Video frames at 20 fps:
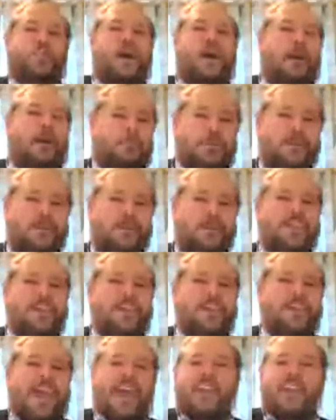up,
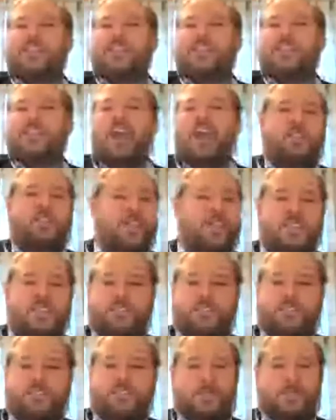and nothing
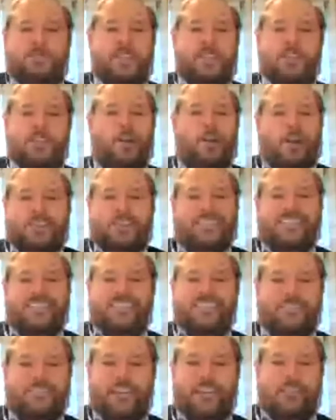developed in the
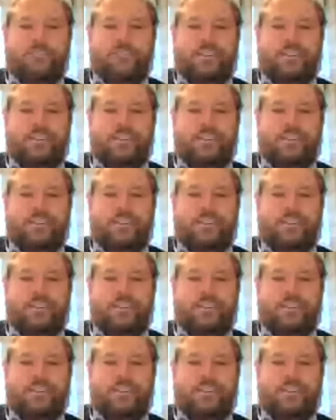continent of Africa.